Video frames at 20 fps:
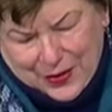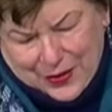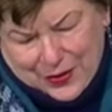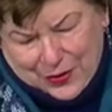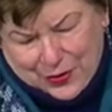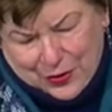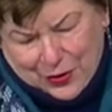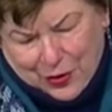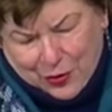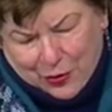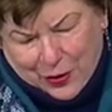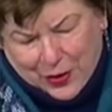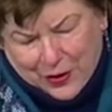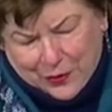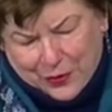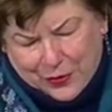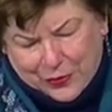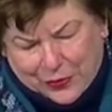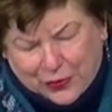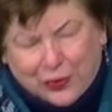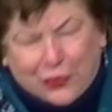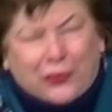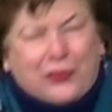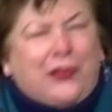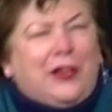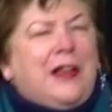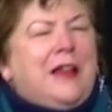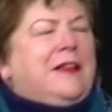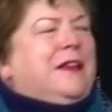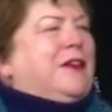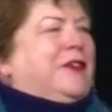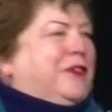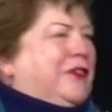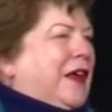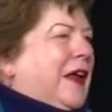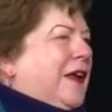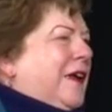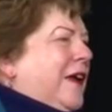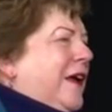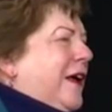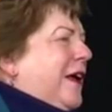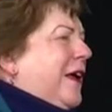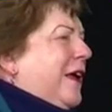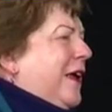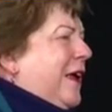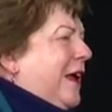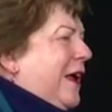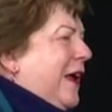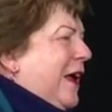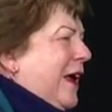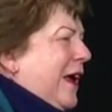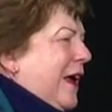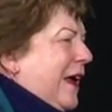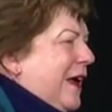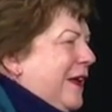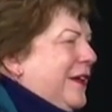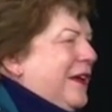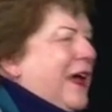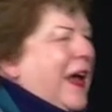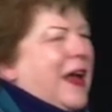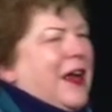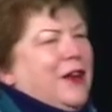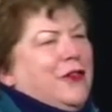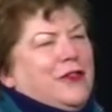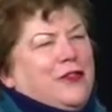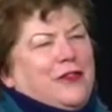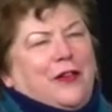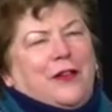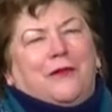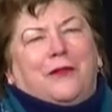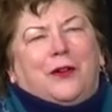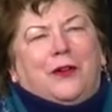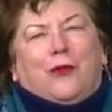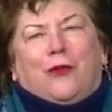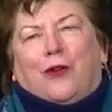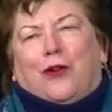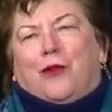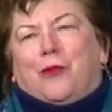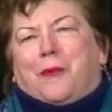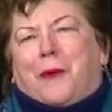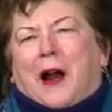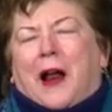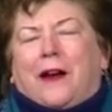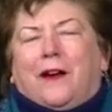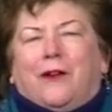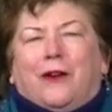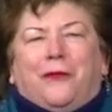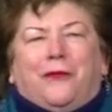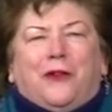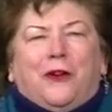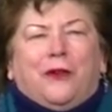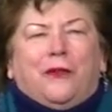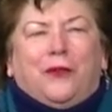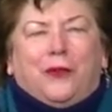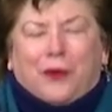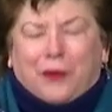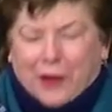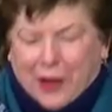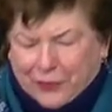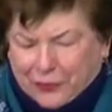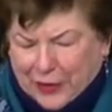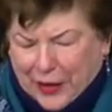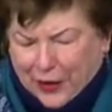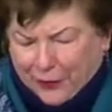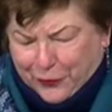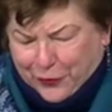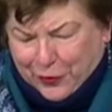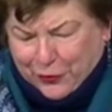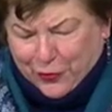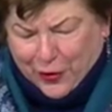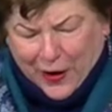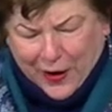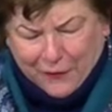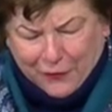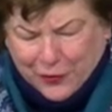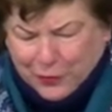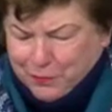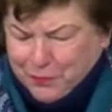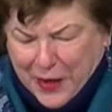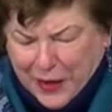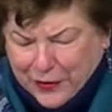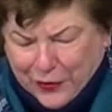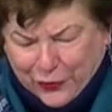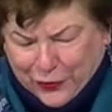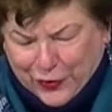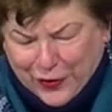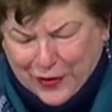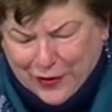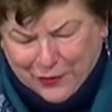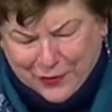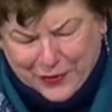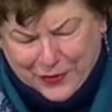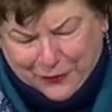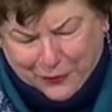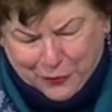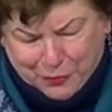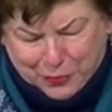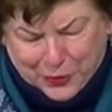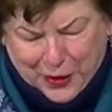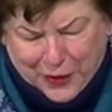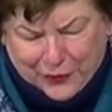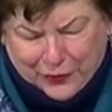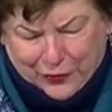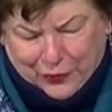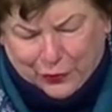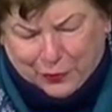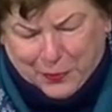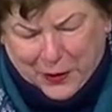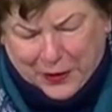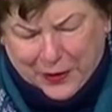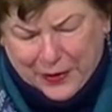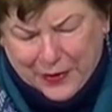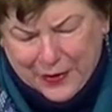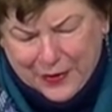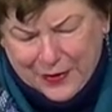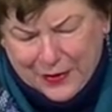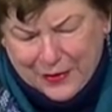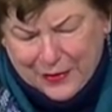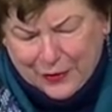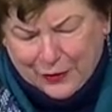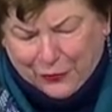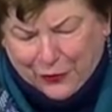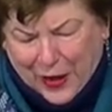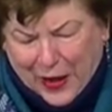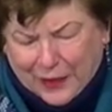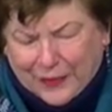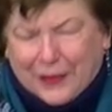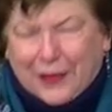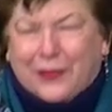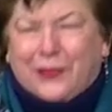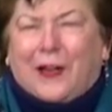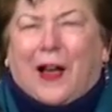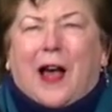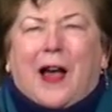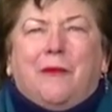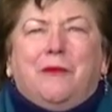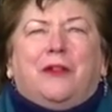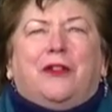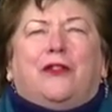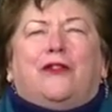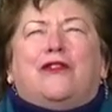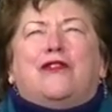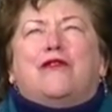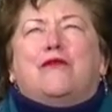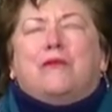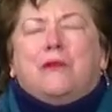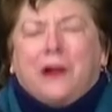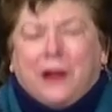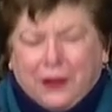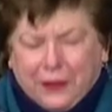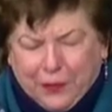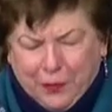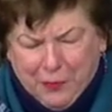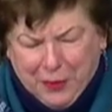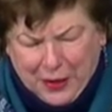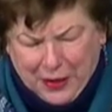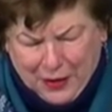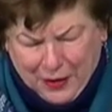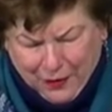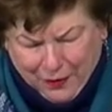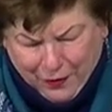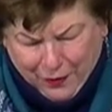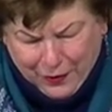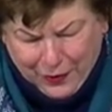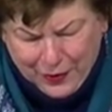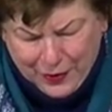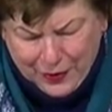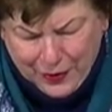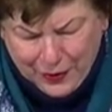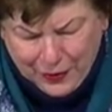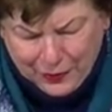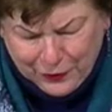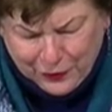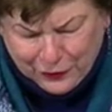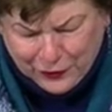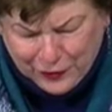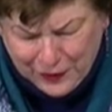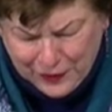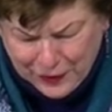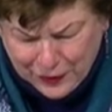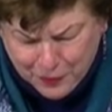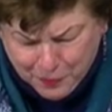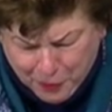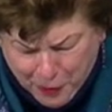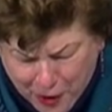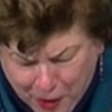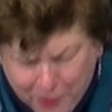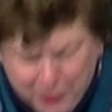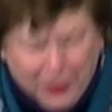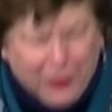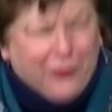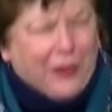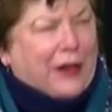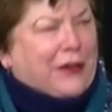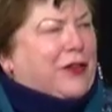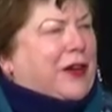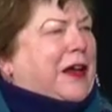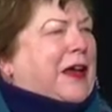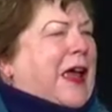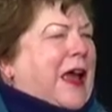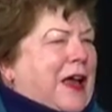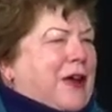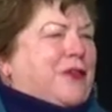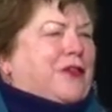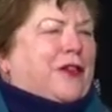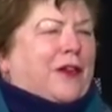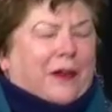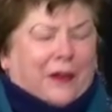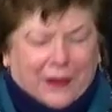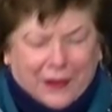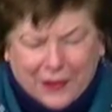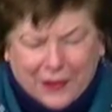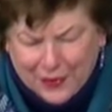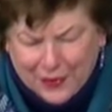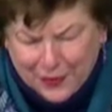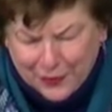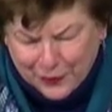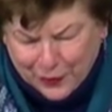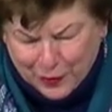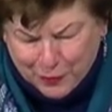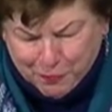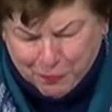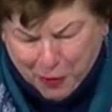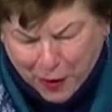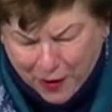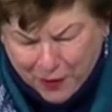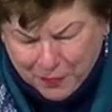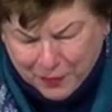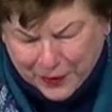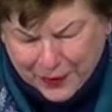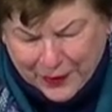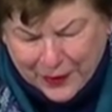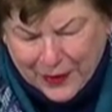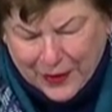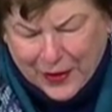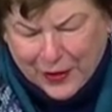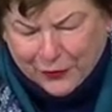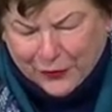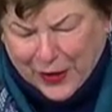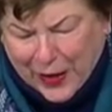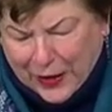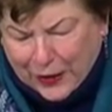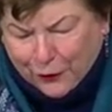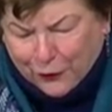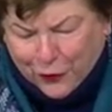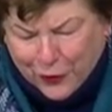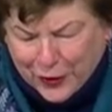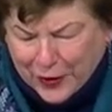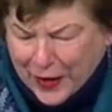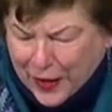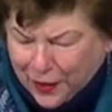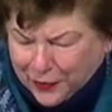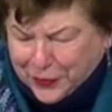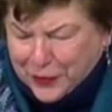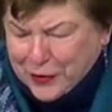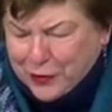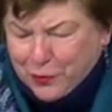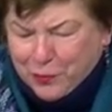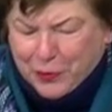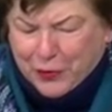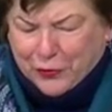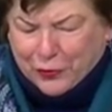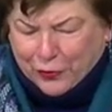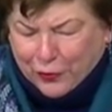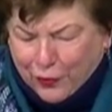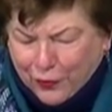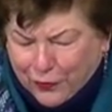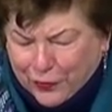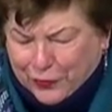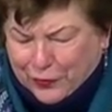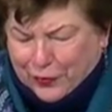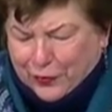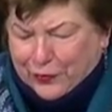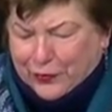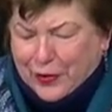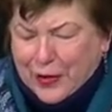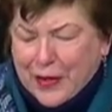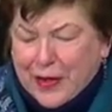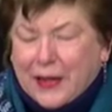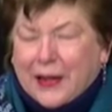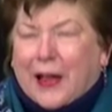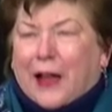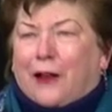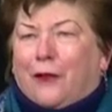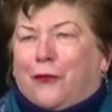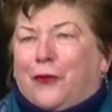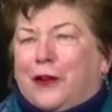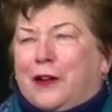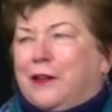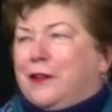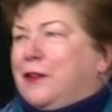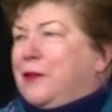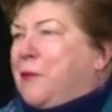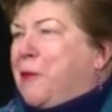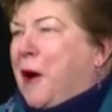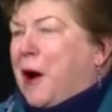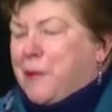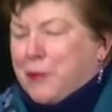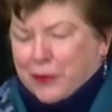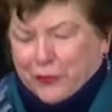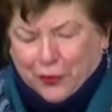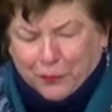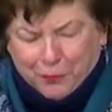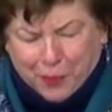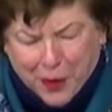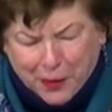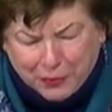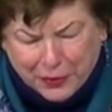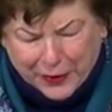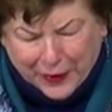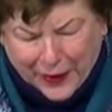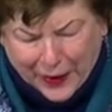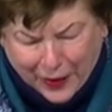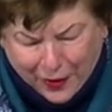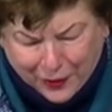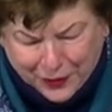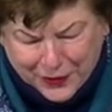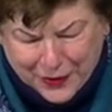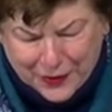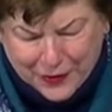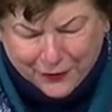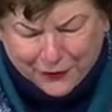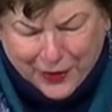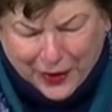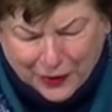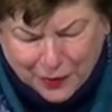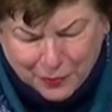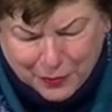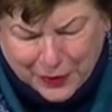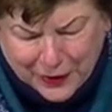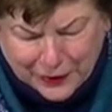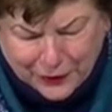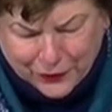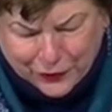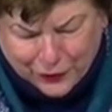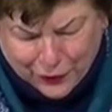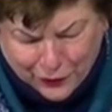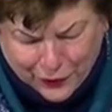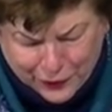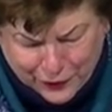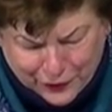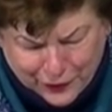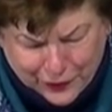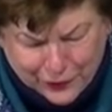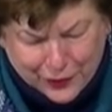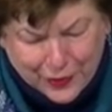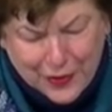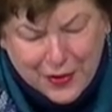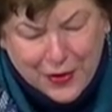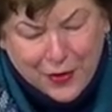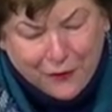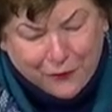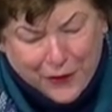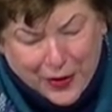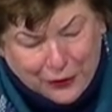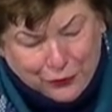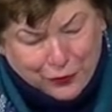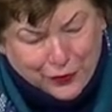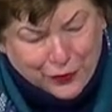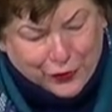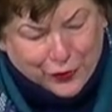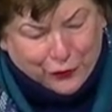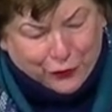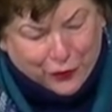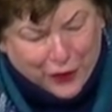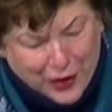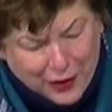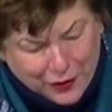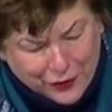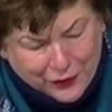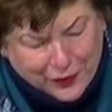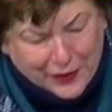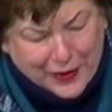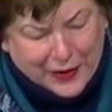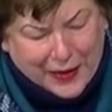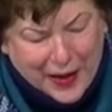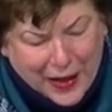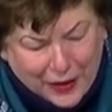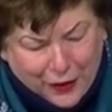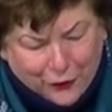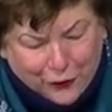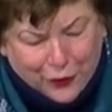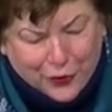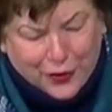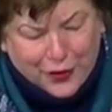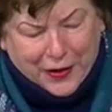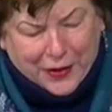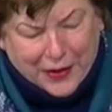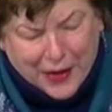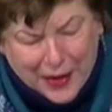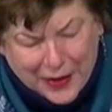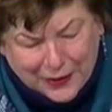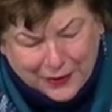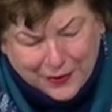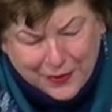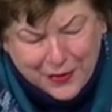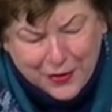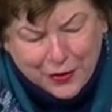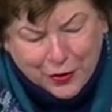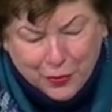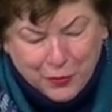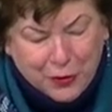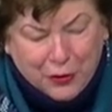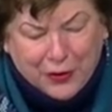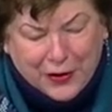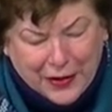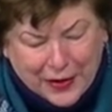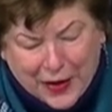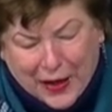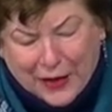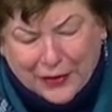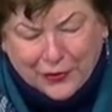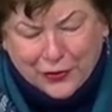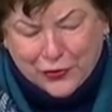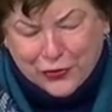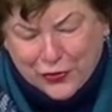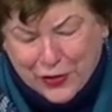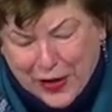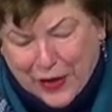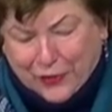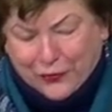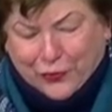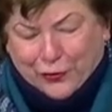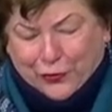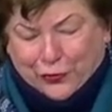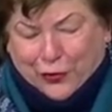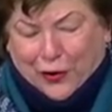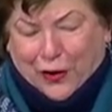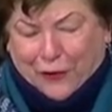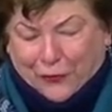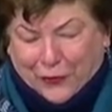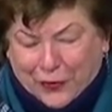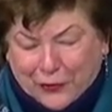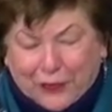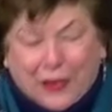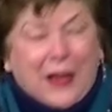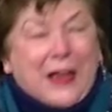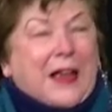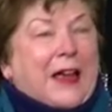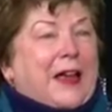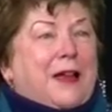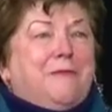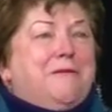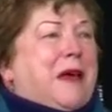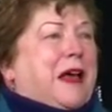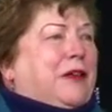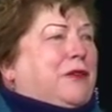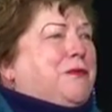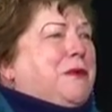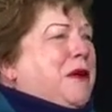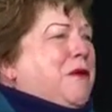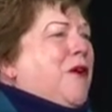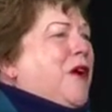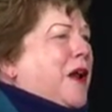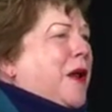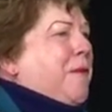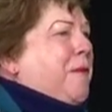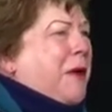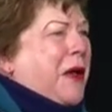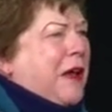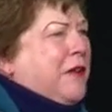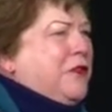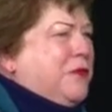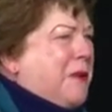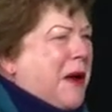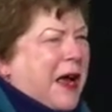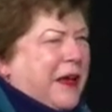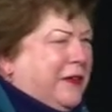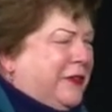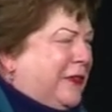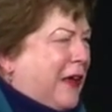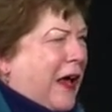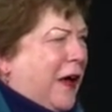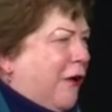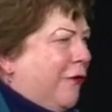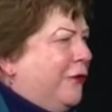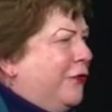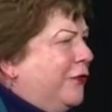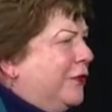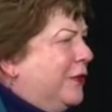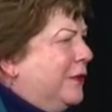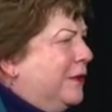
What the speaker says: You know, to see this engaged group, and I know a few of you have left to drive to Mendocino and different places, but the fact is, I'm just thrilled to be here to see the Department of Education, the Department of California Health and Human Services, California Departments of Public Health and Developmental Services, Veterans Affairs, and the California Community College Chancellor's Office. It makes me want to pinch myself.